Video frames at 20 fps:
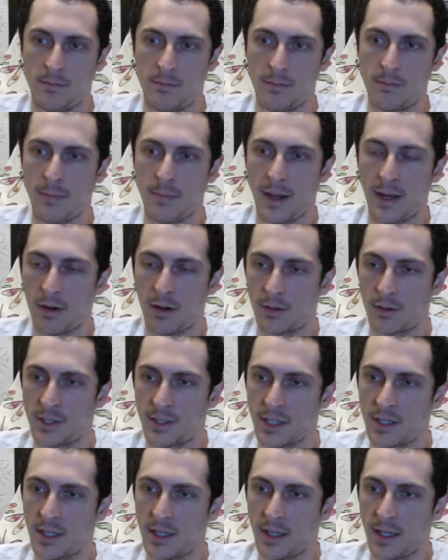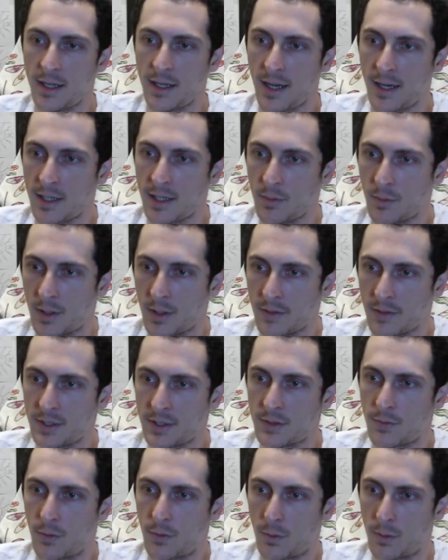may articulate any one of
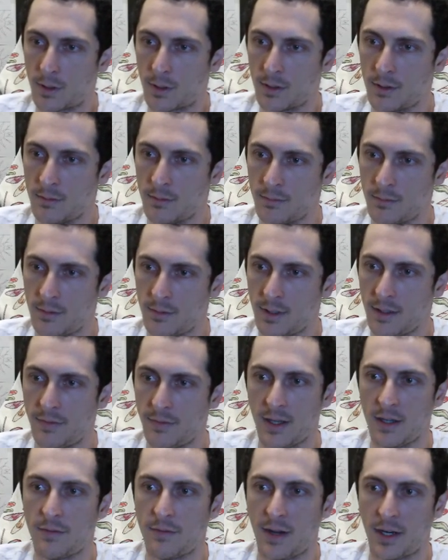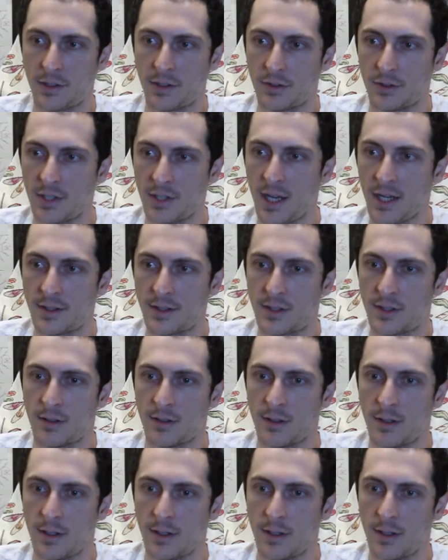its 4 event vector sets,